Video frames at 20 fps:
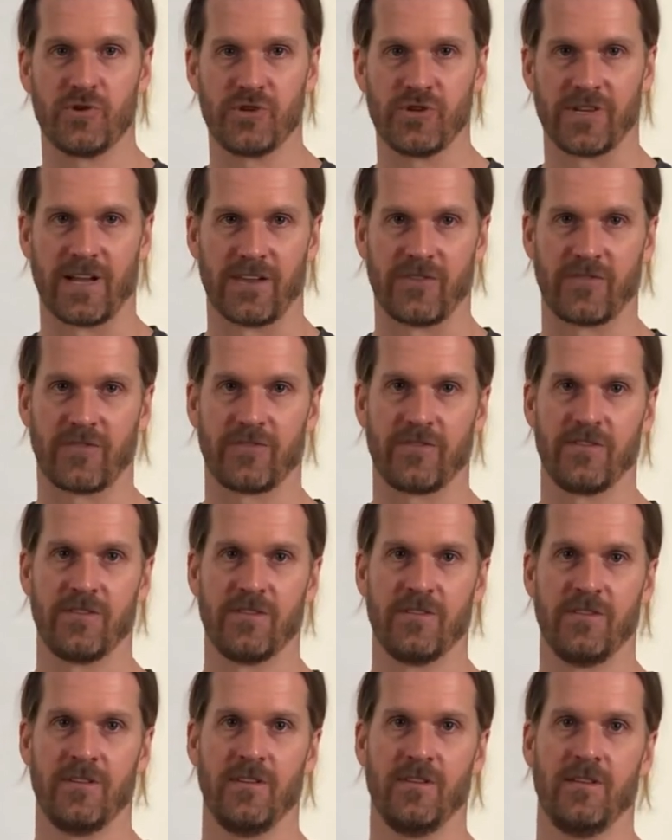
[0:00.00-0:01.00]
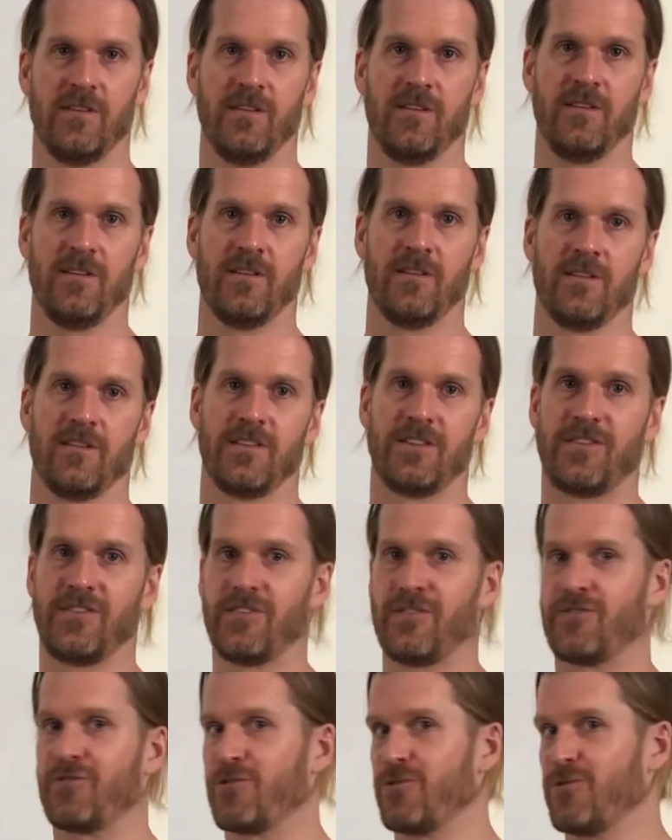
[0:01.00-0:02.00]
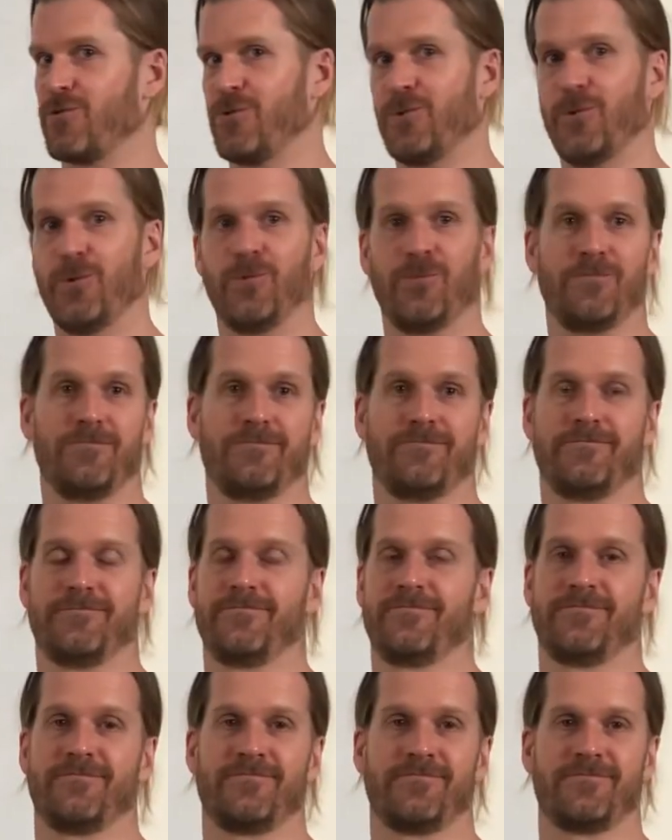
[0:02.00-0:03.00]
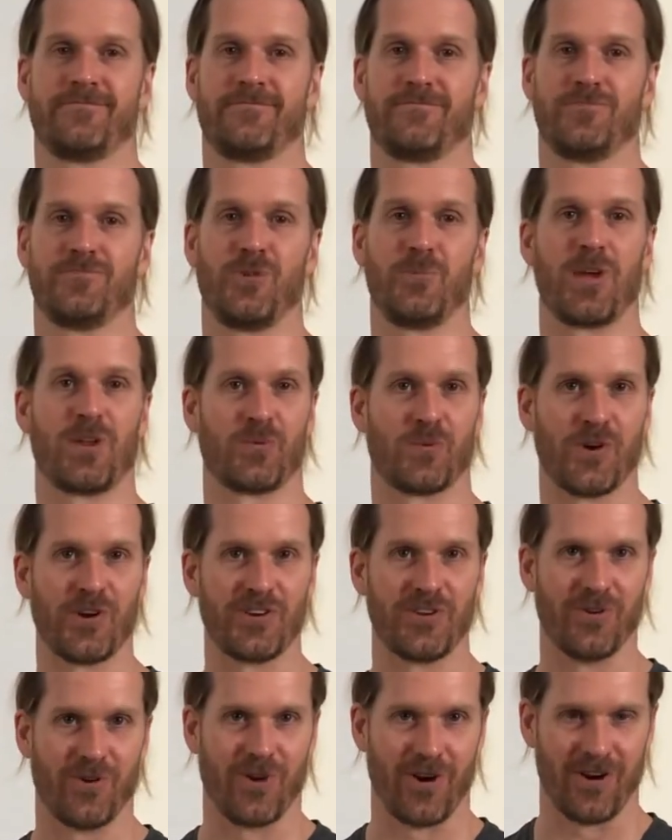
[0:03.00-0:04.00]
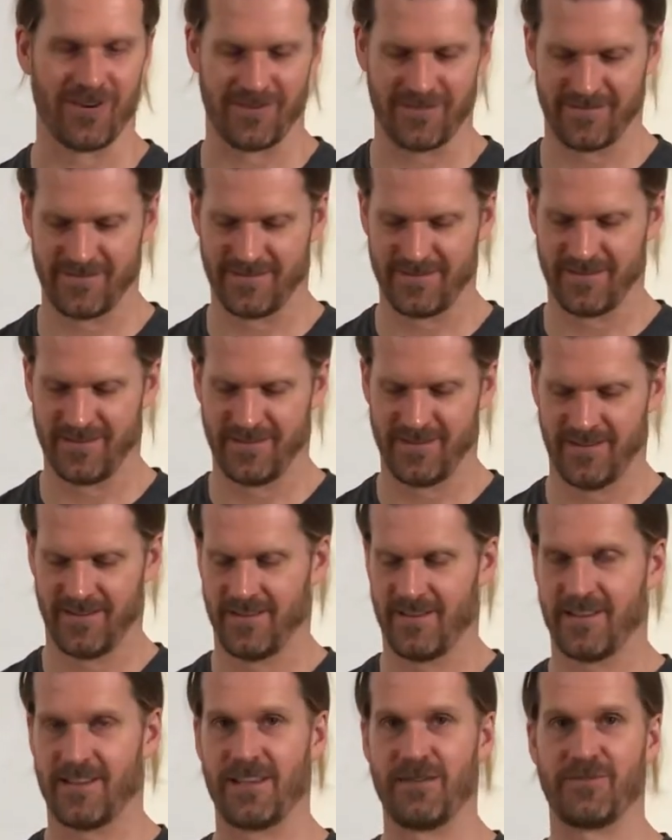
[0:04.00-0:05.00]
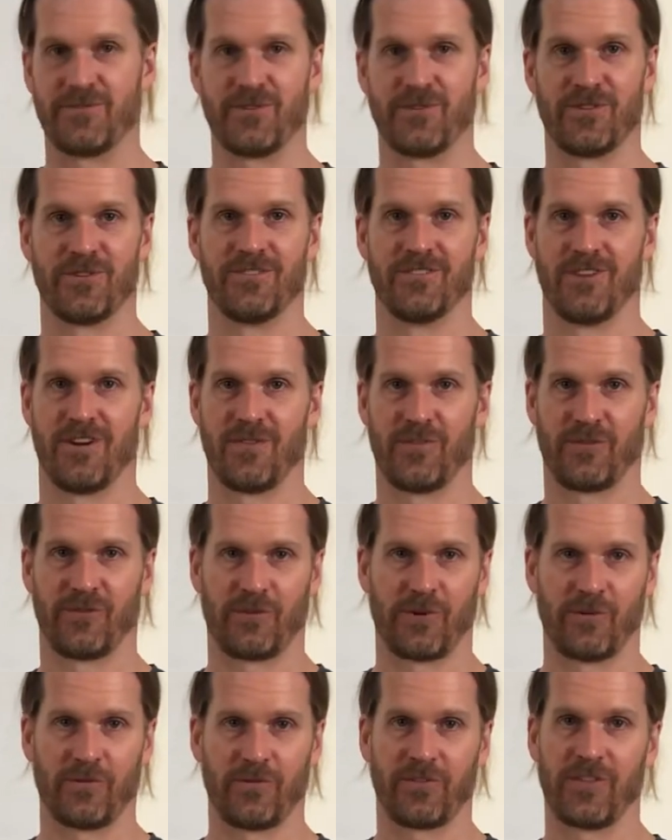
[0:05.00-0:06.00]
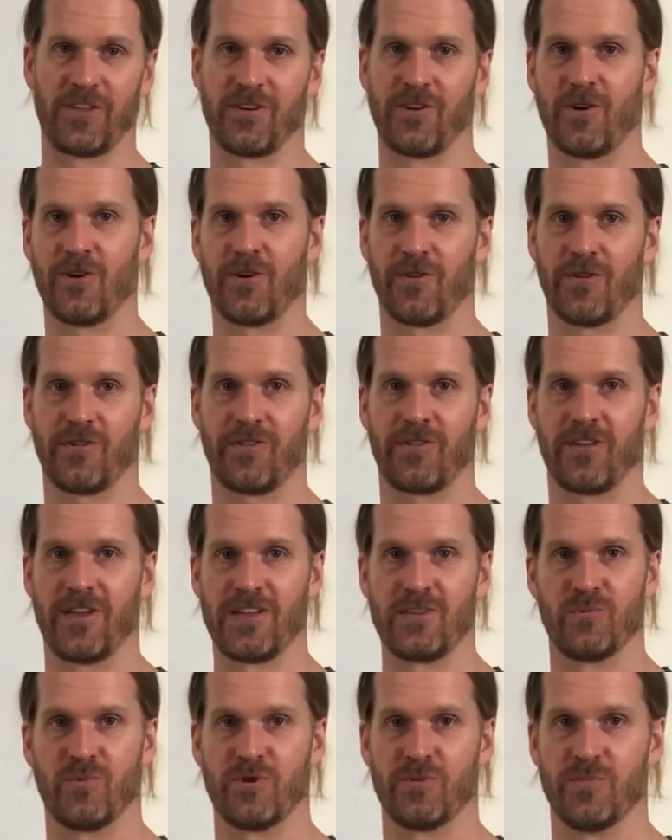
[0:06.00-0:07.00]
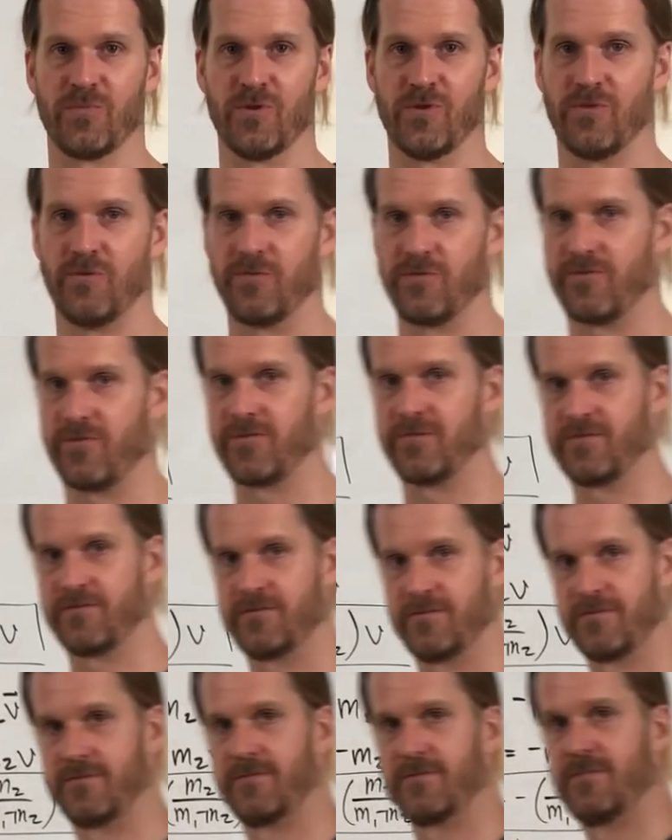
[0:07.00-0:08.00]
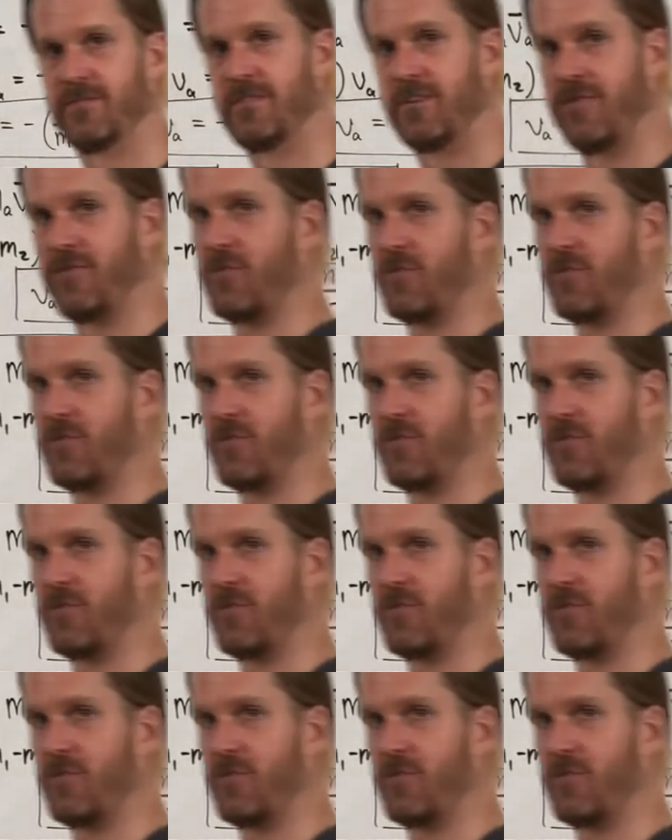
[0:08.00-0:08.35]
against. This is true no matter where you are. If you're on the surface of the earth and you want to move, you